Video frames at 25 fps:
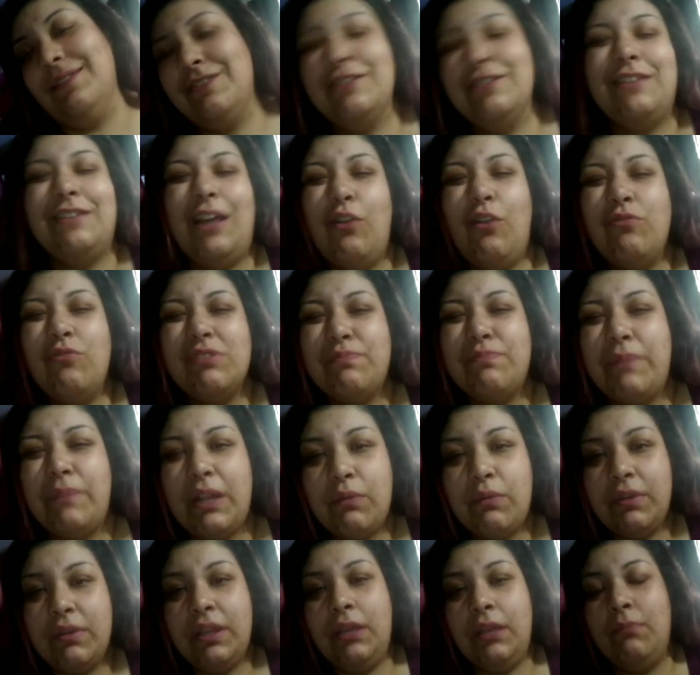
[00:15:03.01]
Since I always
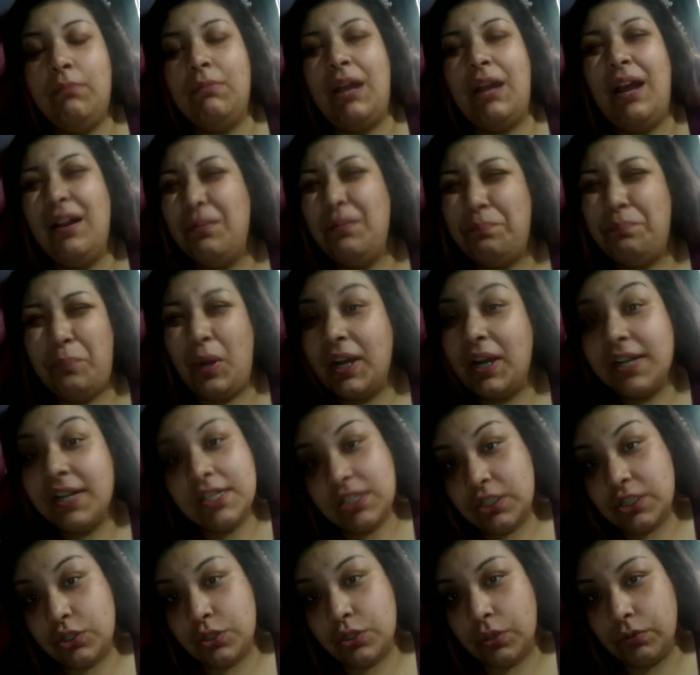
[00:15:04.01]
play with him, not
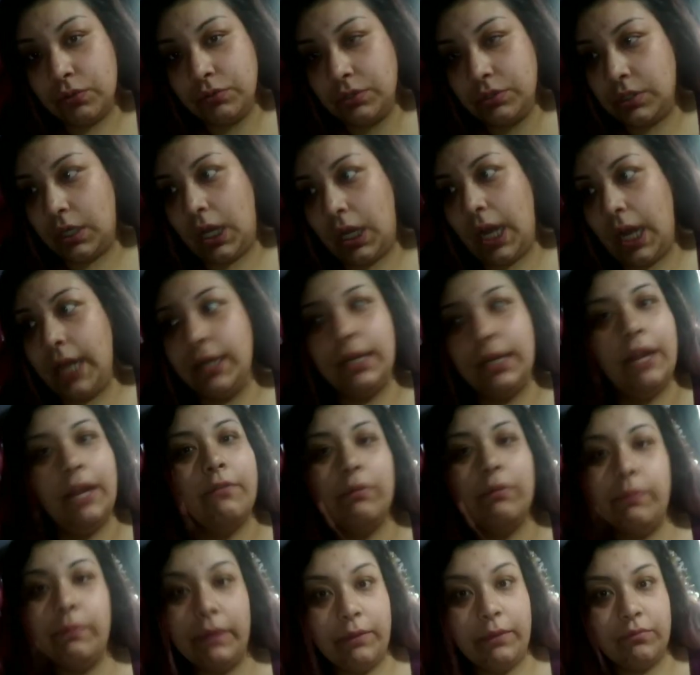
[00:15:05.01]
pregnancy jokes. I
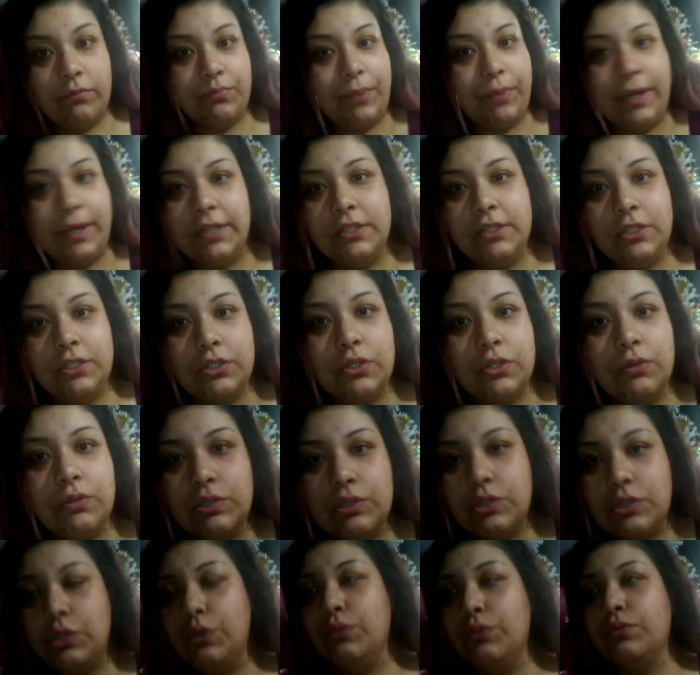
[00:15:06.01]
never play with pregnancy
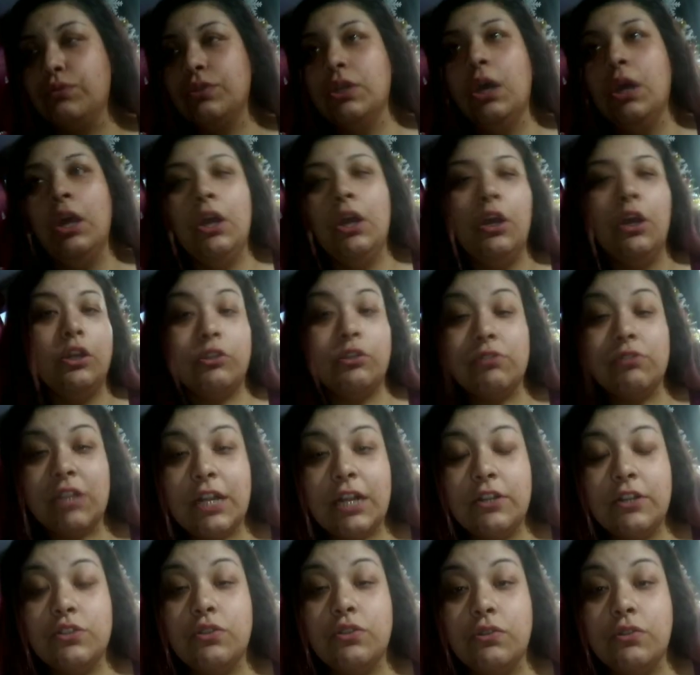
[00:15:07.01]
jokes. Those
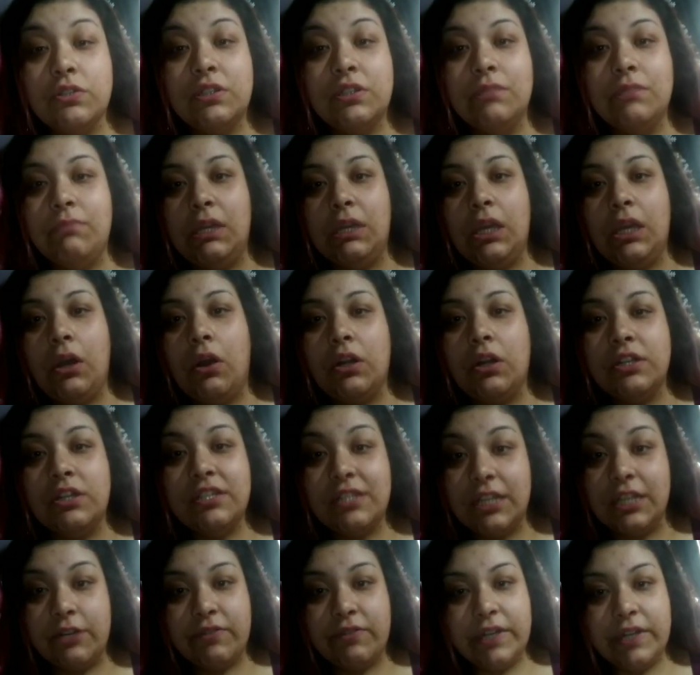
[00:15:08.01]
kind of jokes to me are
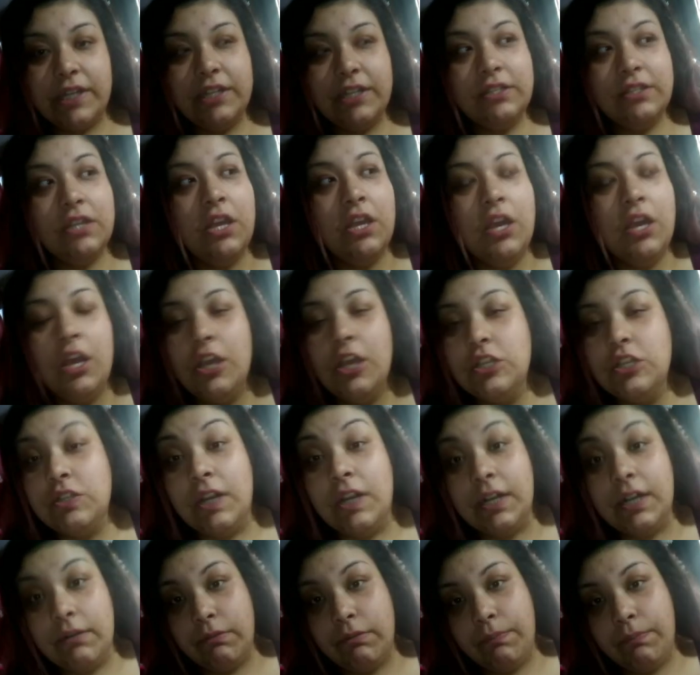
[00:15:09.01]
serious,
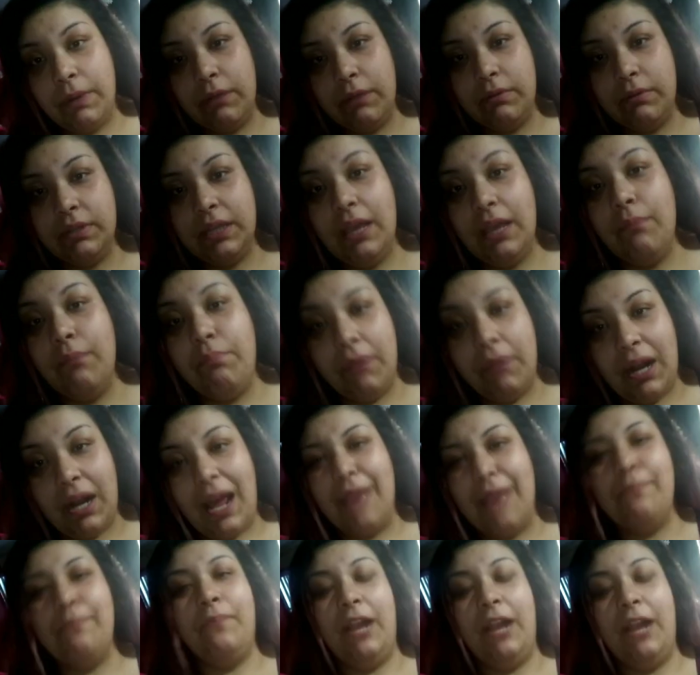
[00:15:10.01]
so I never play with that. But
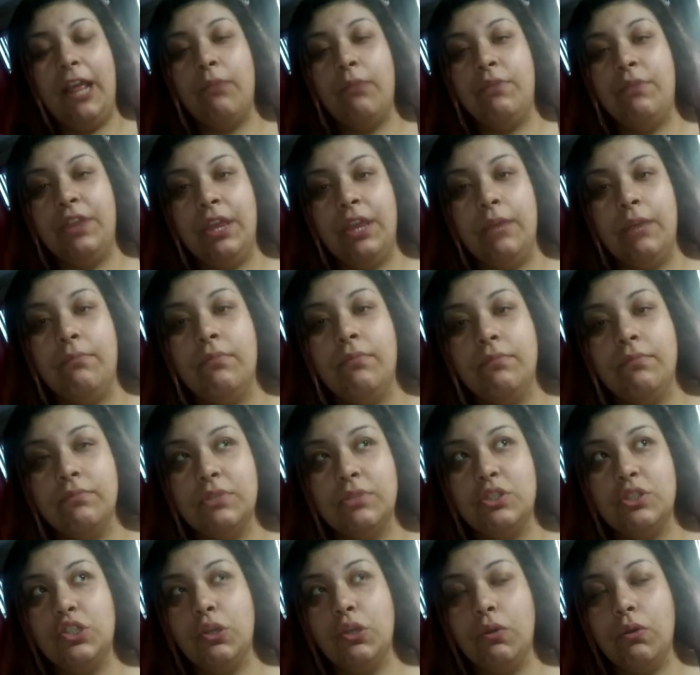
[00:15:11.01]
I played with him
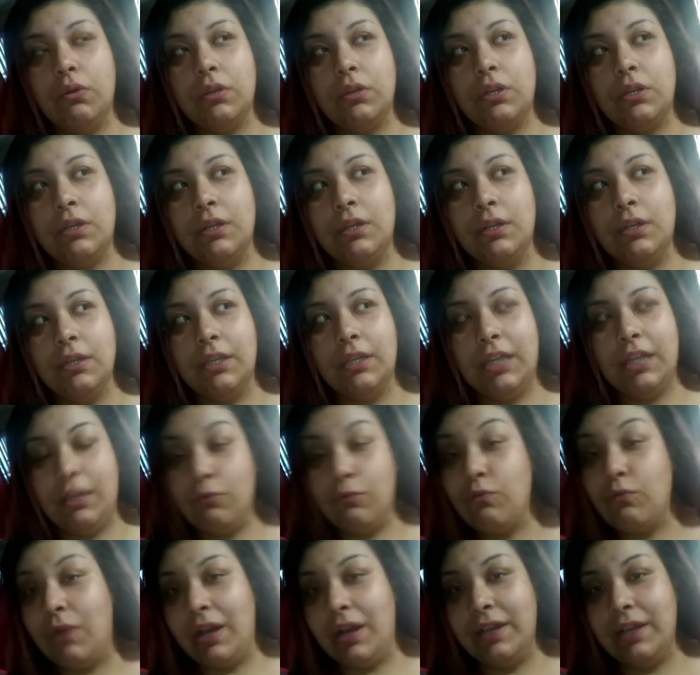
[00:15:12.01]

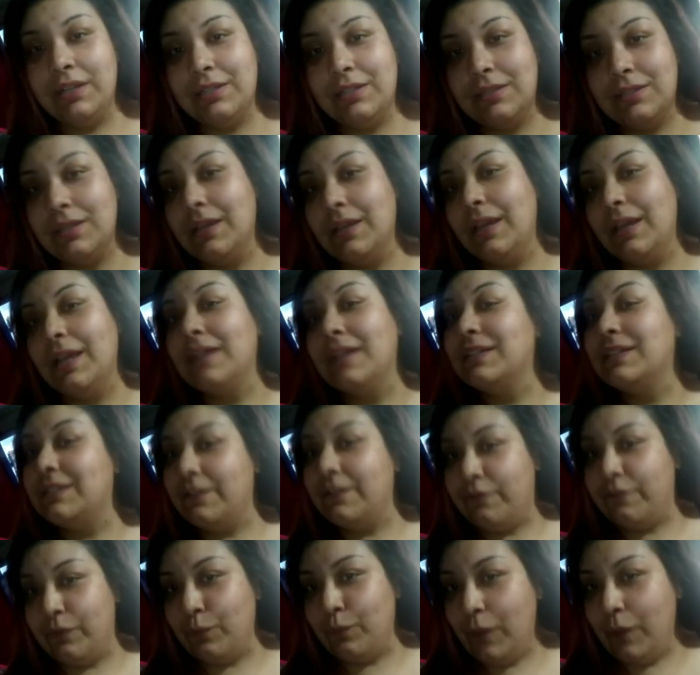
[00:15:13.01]
joking wise in
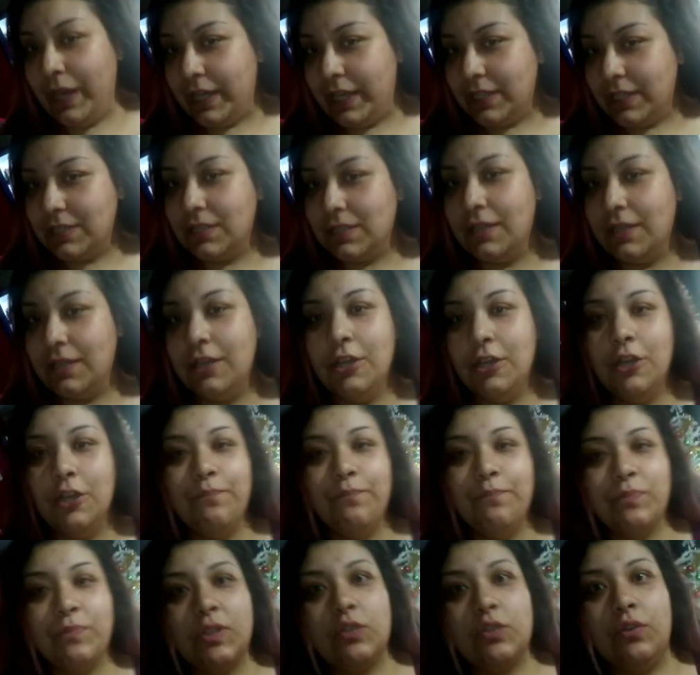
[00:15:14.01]
different ways.
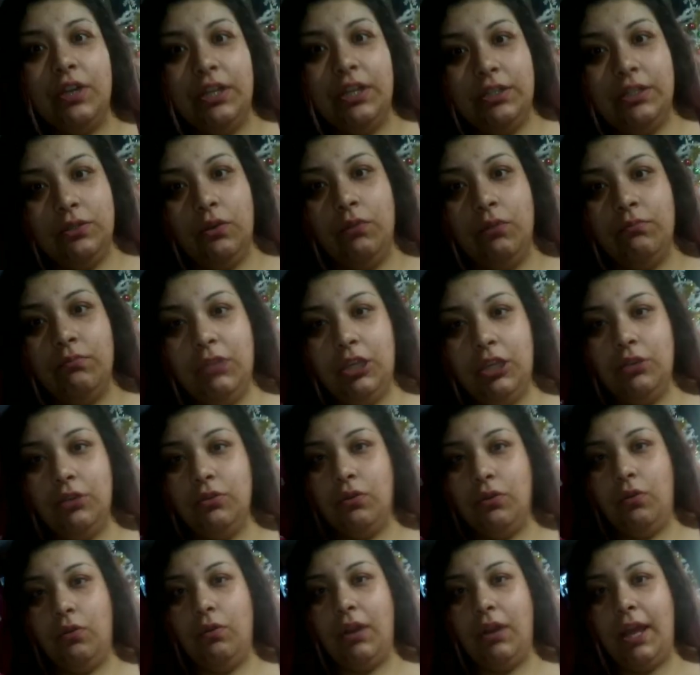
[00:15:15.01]
So he told me,
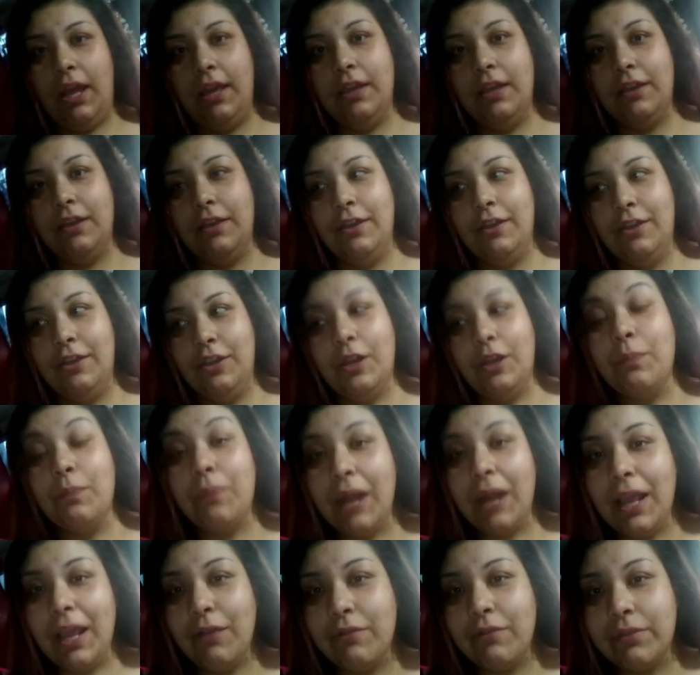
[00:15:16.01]
like, you're
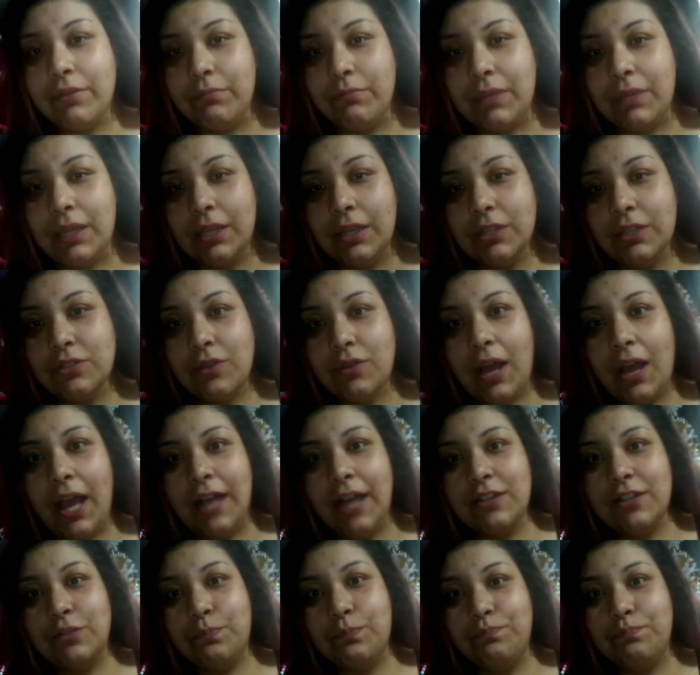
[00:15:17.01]
playing with me. So I
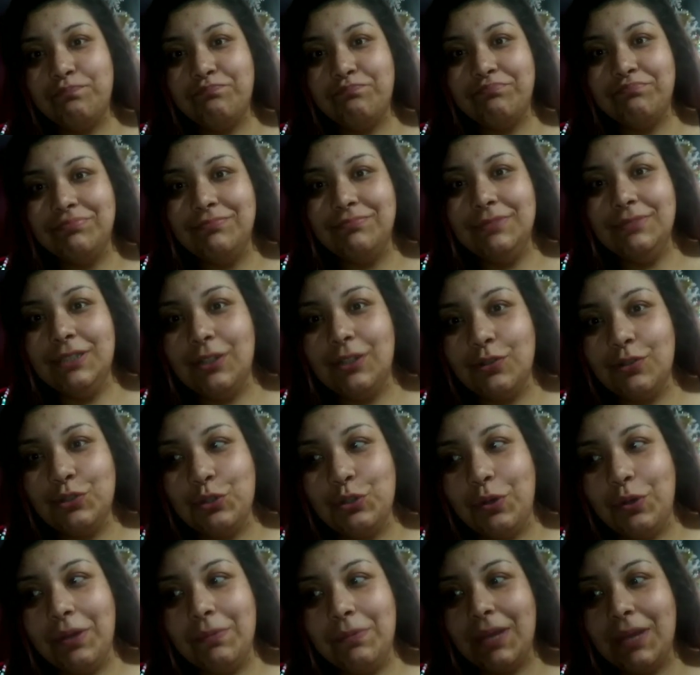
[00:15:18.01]
had to,
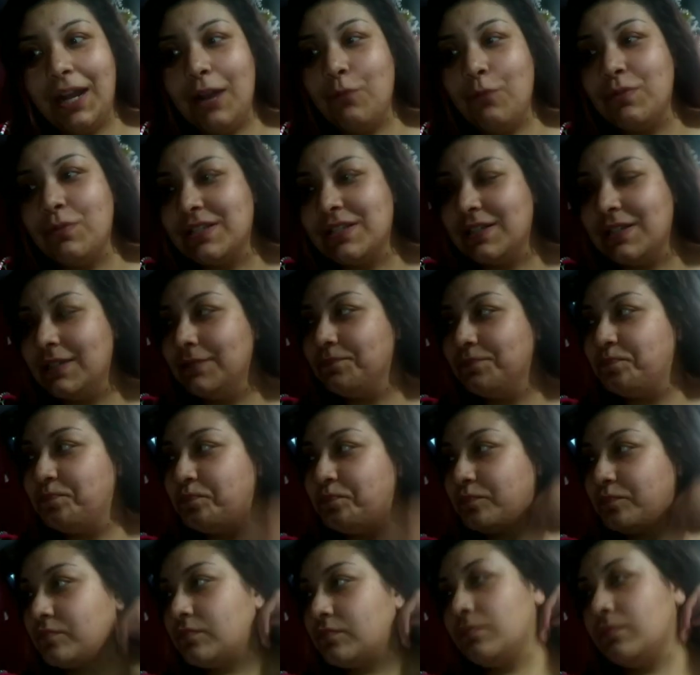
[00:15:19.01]
show him that I wasn't
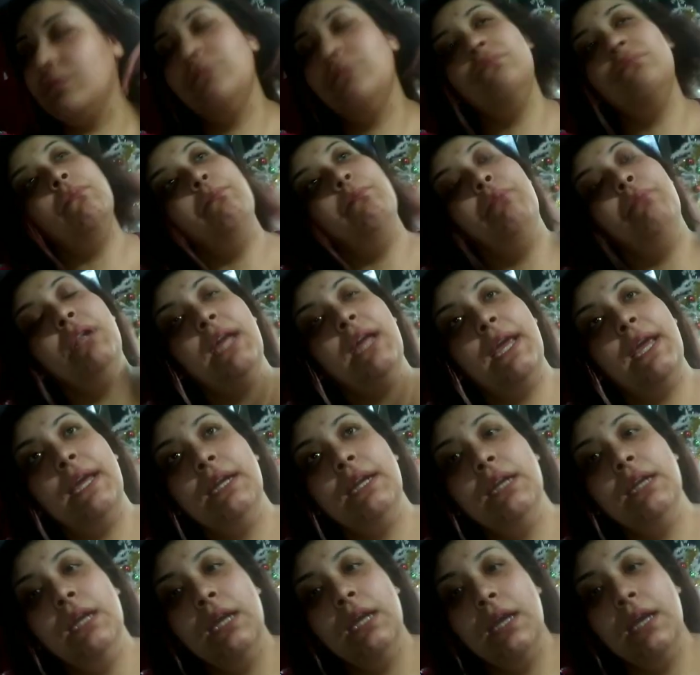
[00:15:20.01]

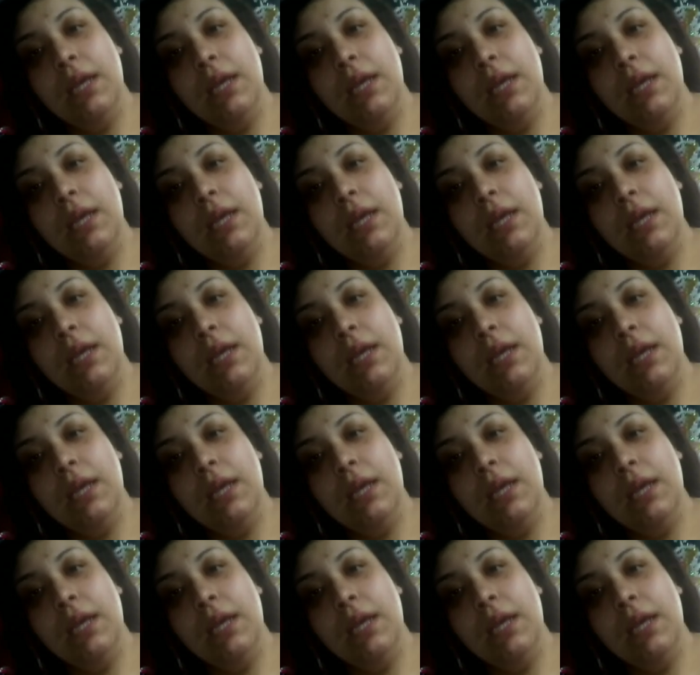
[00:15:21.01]
playing.